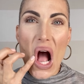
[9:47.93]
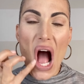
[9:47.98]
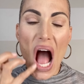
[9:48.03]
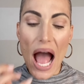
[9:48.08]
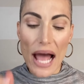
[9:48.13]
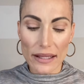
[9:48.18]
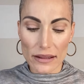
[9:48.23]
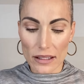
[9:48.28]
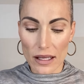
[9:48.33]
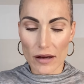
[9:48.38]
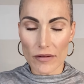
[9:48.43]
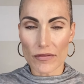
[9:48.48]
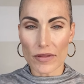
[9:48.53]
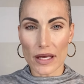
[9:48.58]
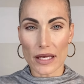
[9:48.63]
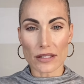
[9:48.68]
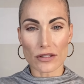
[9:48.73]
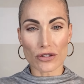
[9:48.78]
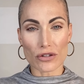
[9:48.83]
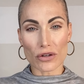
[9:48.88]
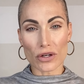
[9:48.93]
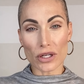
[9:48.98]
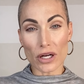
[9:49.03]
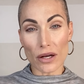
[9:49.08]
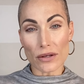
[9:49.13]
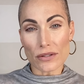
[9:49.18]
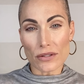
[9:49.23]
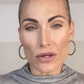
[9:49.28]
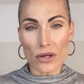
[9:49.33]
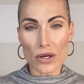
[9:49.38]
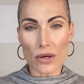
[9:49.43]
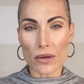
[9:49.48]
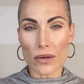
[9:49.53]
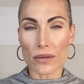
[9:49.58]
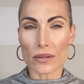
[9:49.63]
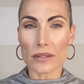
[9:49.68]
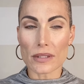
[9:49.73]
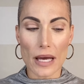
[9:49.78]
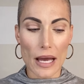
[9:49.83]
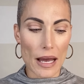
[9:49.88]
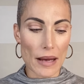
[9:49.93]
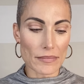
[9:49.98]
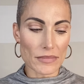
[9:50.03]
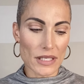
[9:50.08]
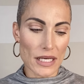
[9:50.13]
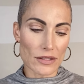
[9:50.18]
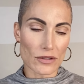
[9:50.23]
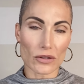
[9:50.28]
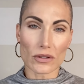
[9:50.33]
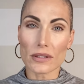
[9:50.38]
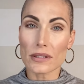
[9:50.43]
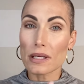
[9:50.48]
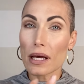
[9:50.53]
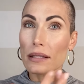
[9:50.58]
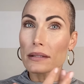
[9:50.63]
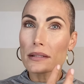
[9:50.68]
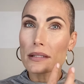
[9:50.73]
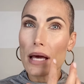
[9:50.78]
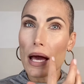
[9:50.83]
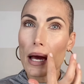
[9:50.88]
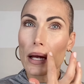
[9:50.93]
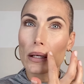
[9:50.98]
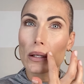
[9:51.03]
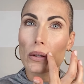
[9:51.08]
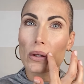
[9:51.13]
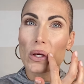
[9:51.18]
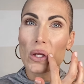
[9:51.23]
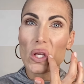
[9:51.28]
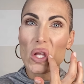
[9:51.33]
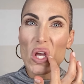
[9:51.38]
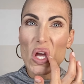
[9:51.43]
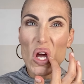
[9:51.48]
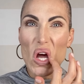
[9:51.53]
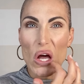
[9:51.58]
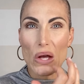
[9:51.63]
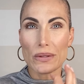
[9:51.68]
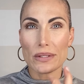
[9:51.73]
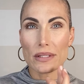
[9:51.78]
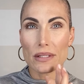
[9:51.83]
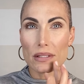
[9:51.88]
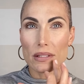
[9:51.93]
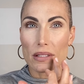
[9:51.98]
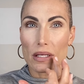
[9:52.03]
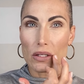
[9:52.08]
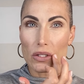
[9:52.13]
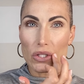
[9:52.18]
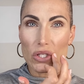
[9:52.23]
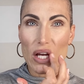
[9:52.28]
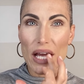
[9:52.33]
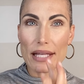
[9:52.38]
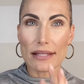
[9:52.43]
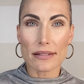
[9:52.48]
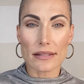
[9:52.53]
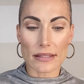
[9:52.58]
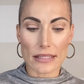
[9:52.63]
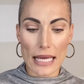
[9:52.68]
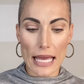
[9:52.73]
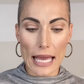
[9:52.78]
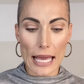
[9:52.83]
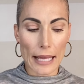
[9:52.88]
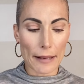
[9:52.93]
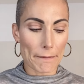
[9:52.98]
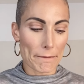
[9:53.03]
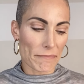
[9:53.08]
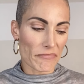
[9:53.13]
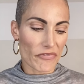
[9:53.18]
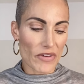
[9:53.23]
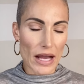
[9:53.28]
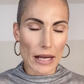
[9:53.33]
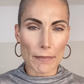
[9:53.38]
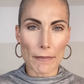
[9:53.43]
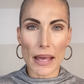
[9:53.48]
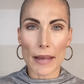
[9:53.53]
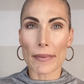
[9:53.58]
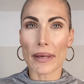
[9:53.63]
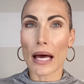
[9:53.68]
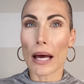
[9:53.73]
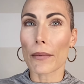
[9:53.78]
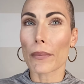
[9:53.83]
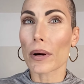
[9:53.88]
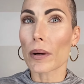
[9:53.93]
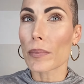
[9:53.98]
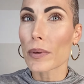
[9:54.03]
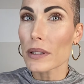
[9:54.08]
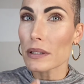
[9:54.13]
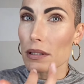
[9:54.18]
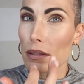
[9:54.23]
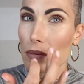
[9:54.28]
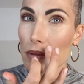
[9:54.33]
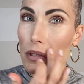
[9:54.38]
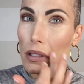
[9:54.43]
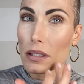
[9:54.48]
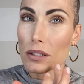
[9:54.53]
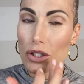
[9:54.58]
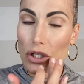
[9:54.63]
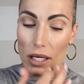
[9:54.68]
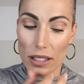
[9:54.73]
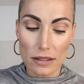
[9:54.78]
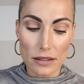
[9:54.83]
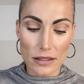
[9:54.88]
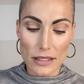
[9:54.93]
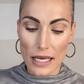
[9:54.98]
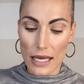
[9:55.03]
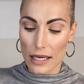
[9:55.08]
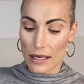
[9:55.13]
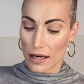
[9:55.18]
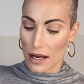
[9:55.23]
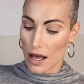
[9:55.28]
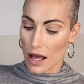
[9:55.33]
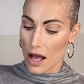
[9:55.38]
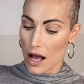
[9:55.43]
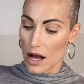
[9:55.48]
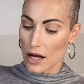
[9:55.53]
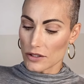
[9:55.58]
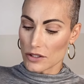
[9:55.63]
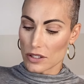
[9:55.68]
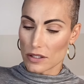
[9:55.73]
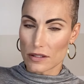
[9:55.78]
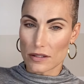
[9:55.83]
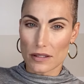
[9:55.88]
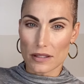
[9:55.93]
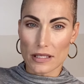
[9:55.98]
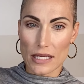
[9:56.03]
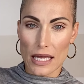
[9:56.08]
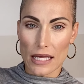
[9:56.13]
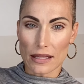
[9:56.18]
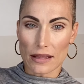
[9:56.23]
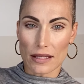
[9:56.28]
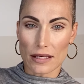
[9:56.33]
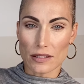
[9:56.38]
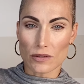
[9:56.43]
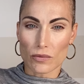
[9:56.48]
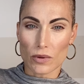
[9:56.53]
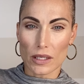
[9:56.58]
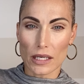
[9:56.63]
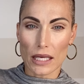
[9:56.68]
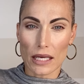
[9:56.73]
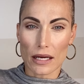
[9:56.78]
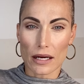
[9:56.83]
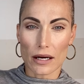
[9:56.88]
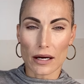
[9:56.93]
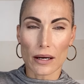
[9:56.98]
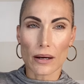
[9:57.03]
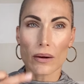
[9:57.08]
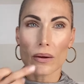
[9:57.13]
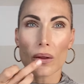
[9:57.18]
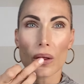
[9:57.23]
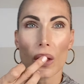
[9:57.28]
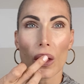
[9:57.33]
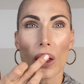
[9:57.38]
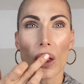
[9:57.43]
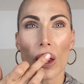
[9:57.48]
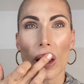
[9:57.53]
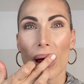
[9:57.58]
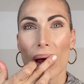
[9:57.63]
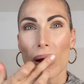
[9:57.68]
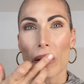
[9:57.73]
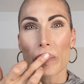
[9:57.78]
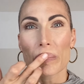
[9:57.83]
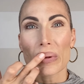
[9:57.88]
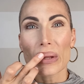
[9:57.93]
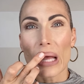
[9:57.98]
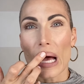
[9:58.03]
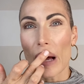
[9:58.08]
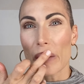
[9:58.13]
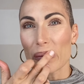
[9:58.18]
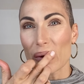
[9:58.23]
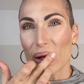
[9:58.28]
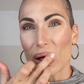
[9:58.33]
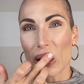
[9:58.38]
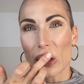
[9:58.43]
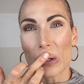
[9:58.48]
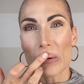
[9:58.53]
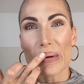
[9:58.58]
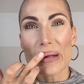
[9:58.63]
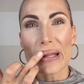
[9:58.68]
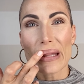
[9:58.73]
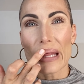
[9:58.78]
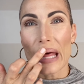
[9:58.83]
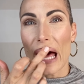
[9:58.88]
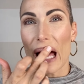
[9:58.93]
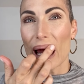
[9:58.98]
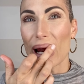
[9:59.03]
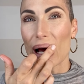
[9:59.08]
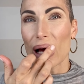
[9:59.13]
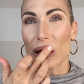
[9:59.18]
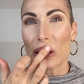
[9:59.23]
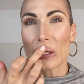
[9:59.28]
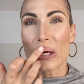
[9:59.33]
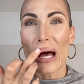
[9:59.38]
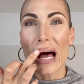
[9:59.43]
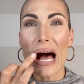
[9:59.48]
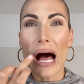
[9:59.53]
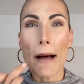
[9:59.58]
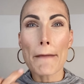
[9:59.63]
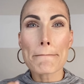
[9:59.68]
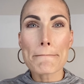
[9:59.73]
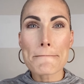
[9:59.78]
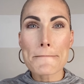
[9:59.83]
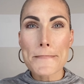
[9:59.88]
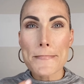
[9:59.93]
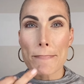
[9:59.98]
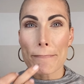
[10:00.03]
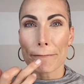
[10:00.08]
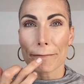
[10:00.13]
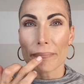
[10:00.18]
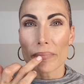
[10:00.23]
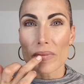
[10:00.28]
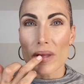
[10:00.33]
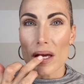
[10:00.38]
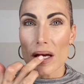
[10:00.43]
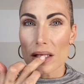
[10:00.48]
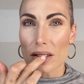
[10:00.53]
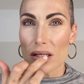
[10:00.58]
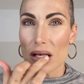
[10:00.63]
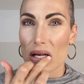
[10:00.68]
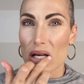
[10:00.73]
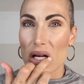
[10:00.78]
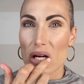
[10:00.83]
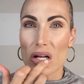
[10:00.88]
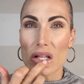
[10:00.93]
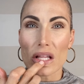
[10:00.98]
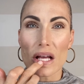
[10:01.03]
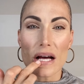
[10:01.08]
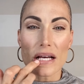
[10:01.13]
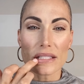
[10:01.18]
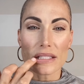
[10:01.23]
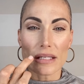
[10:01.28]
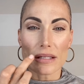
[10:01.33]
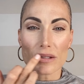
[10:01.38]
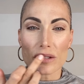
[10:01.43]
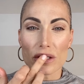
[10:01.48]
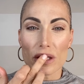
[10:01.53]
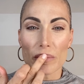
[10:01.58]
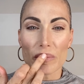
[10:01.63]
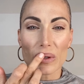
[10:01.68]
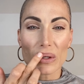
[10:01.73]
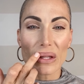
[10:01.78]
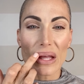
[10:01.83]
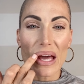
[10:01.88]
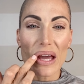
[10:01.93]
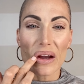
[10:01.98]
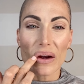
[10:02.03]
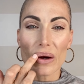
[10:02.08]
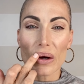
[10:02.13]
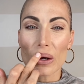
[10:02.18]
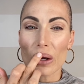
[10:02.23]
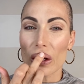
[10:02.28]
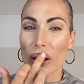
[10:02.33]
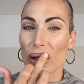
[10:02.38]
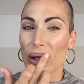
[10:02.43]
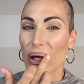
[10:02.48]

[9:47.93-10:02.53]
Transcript: I love this. You can also use Desert Sunset. You could use Sunshine State. In fact, maybe I will put some Sunshine State. I'll just take this one here, plop a little bit of that on top as like a glossy shimmer layer.